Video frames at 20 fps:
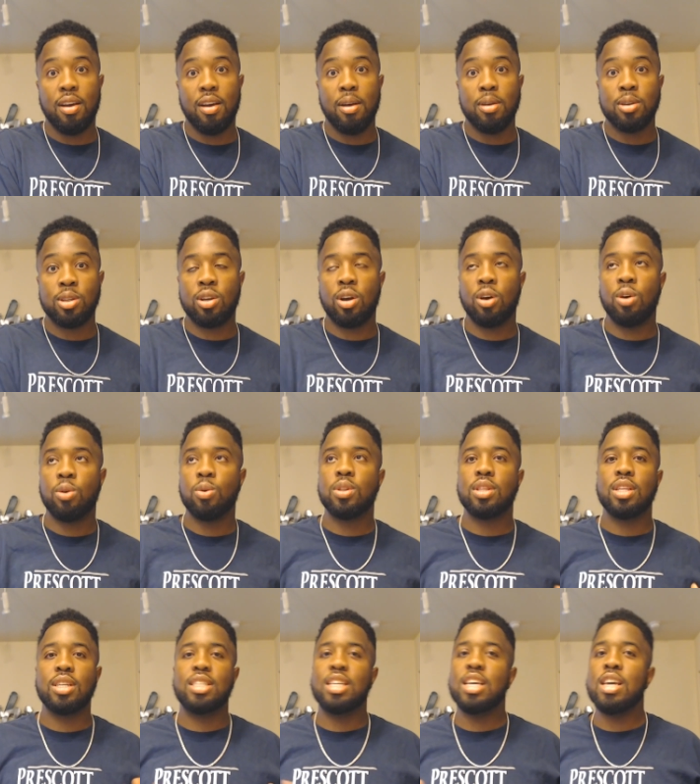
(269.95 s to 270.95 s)
So the
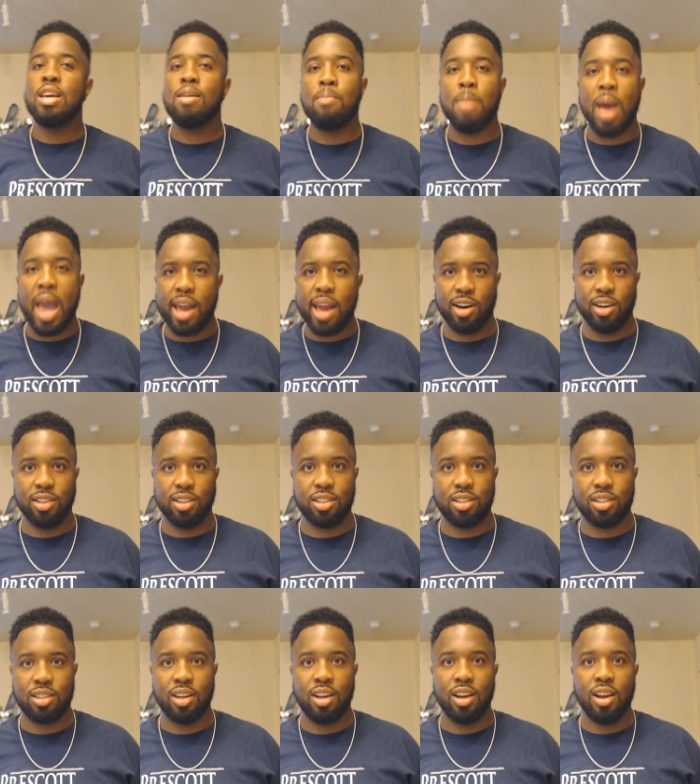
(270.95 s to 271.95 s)
team
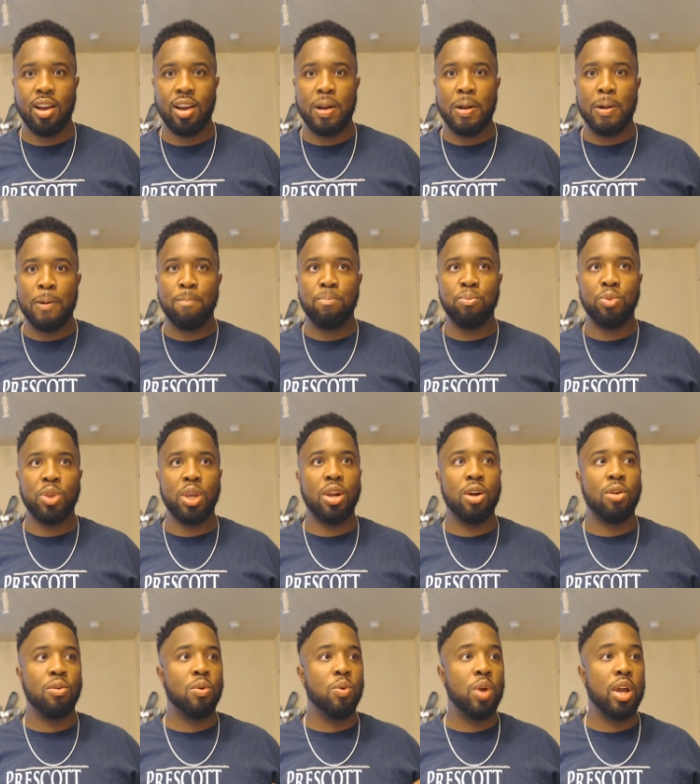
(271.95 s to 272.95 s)
matters. You know,
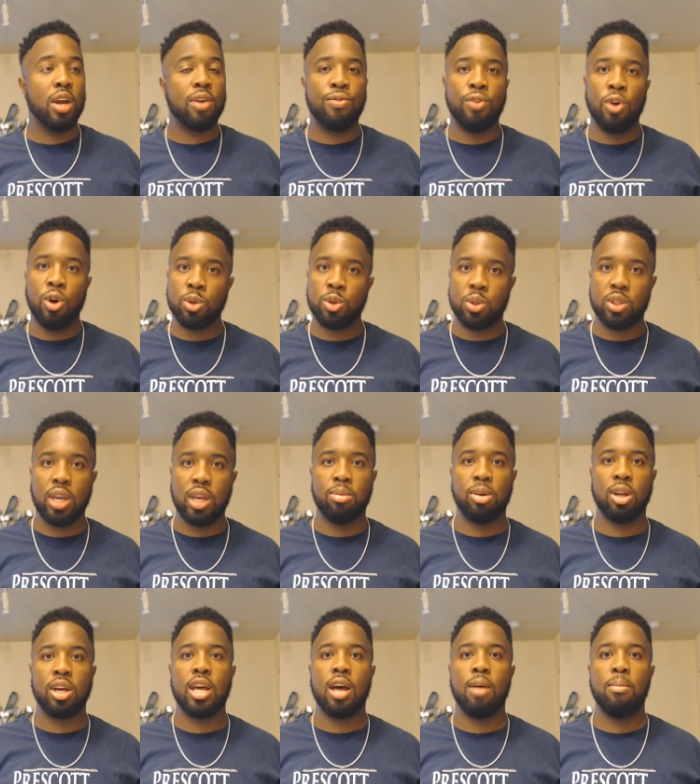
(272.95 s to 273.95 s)
Nick Foles was able to
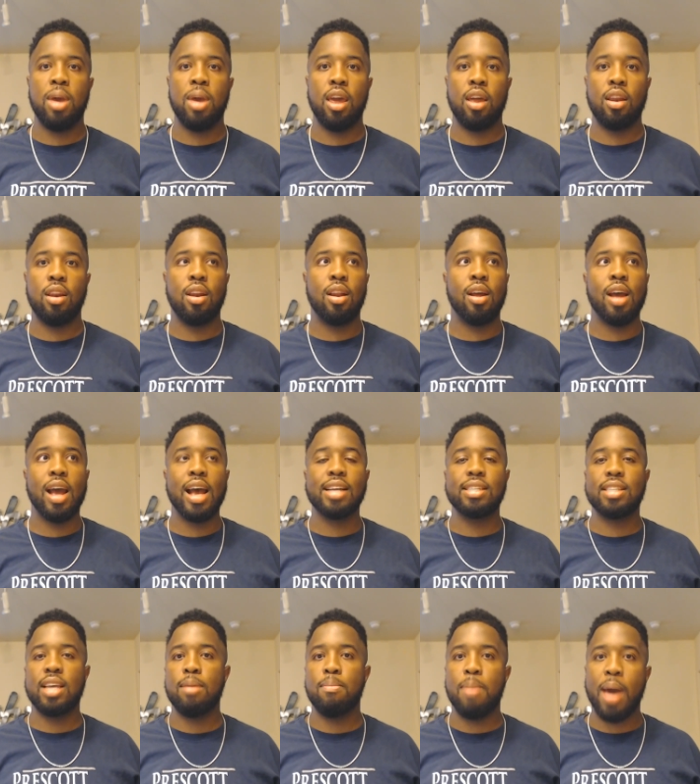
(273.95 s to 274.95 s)
come in as
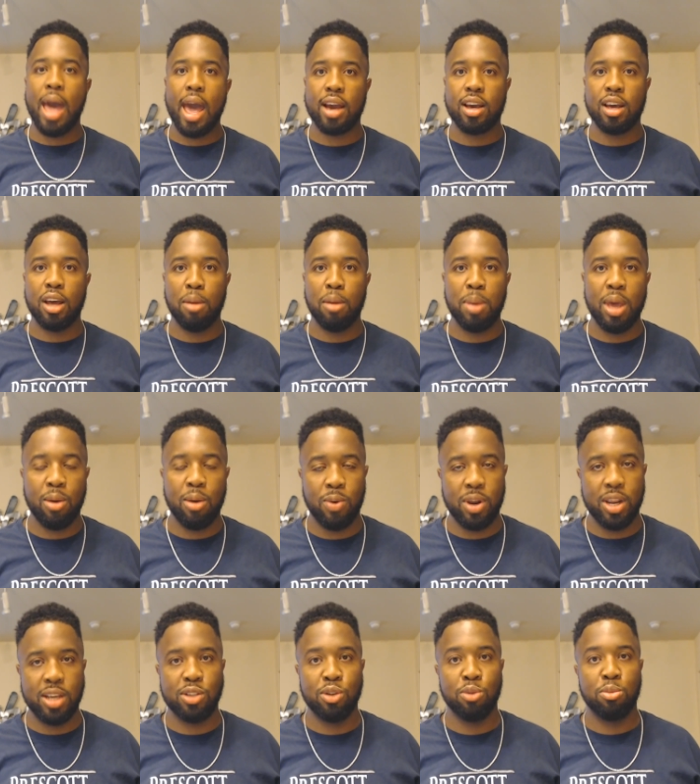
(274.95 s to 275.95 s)
a backup and win
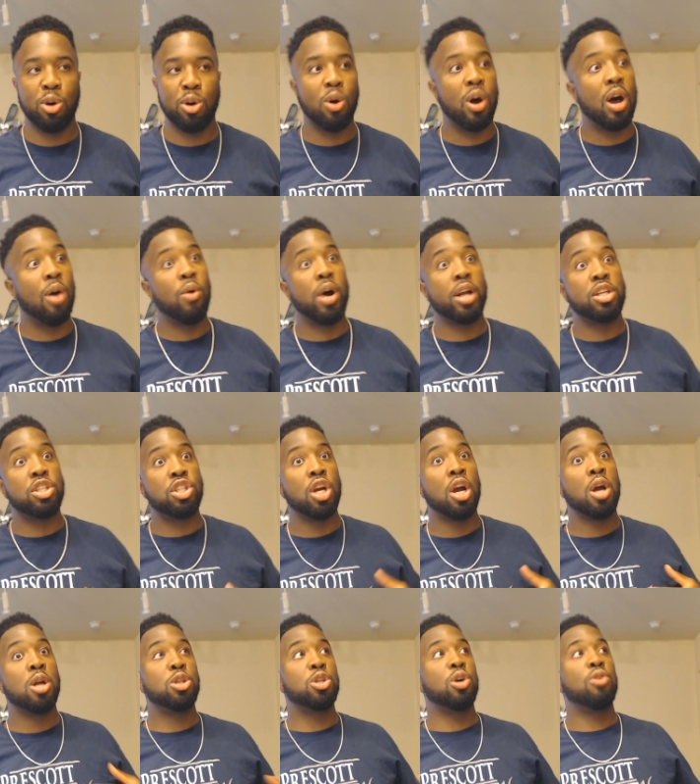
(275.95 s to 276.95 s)
a Super Bowl. I watched
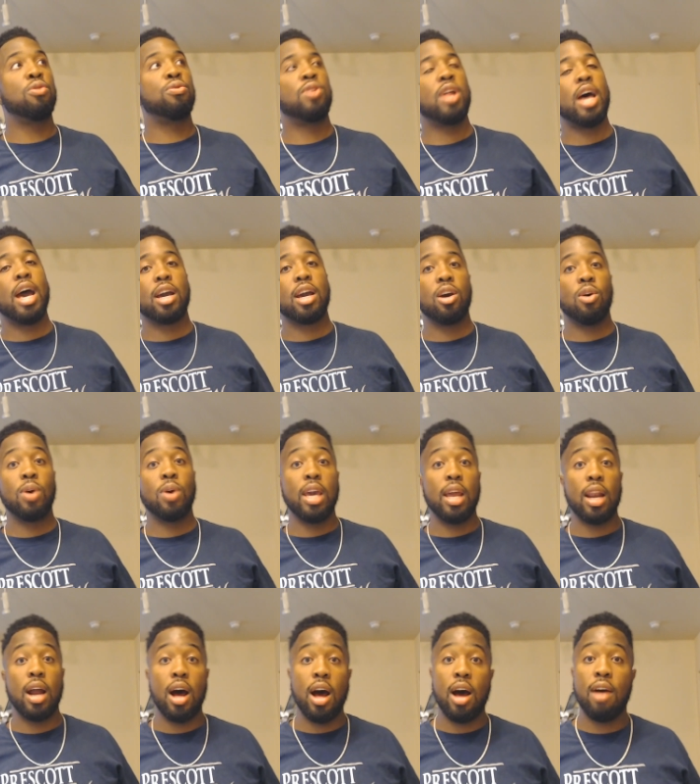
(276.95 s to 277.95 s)
Joe Flacco get
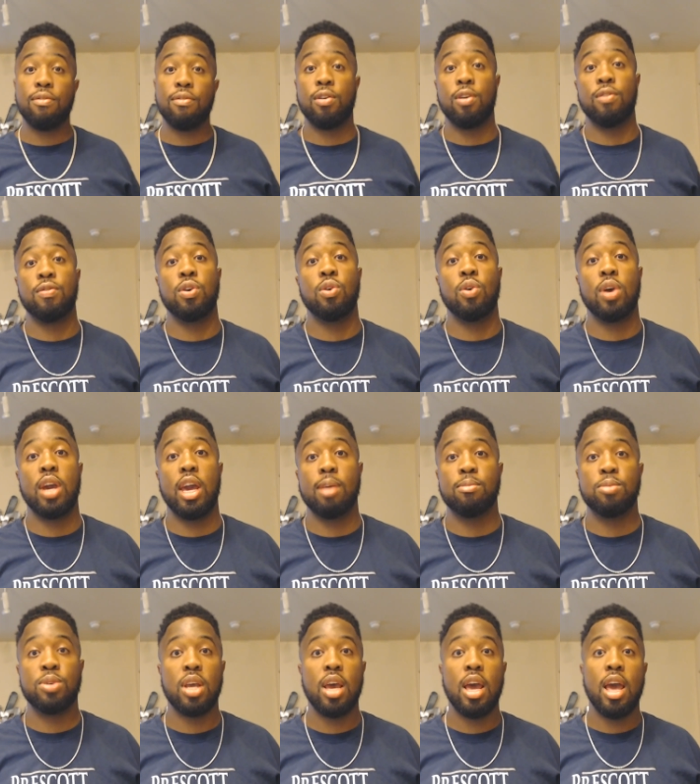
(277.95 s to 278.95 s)
hot for a few
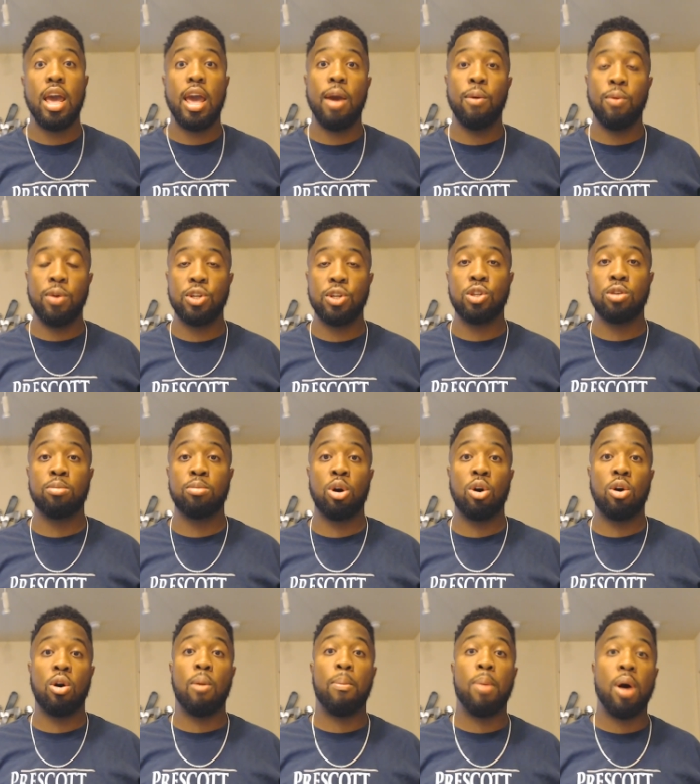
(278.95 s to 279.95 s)
games and win a Super Bowl,
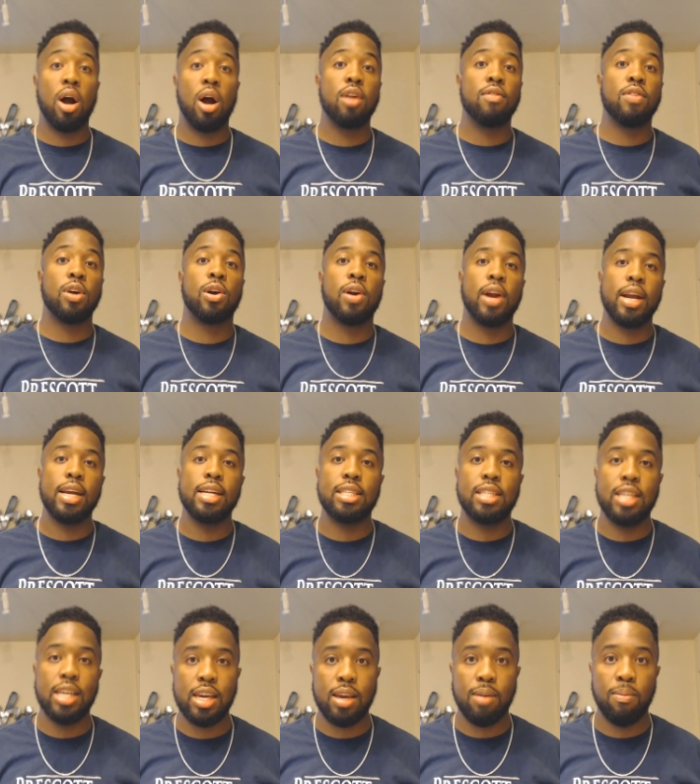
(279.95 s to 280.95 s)
a part of a great
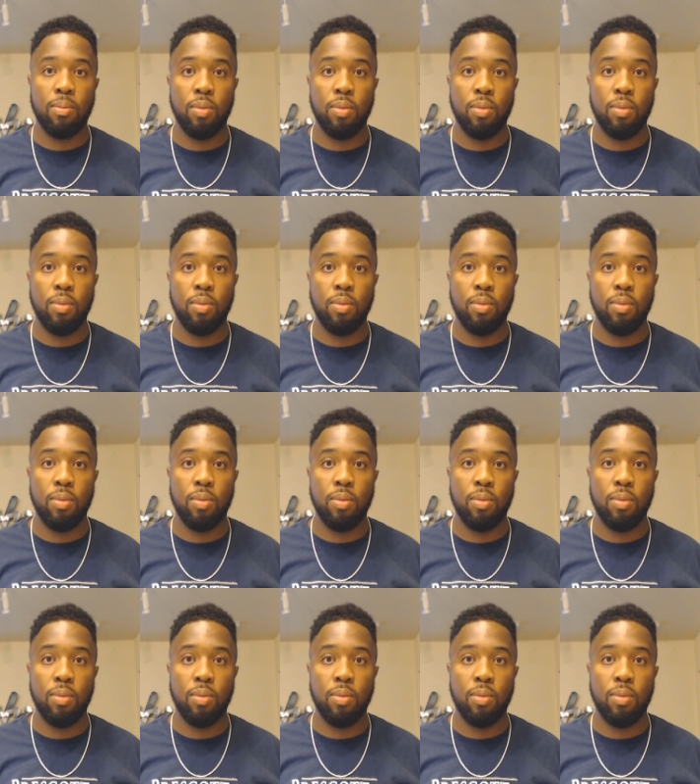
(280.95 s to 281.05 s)
team.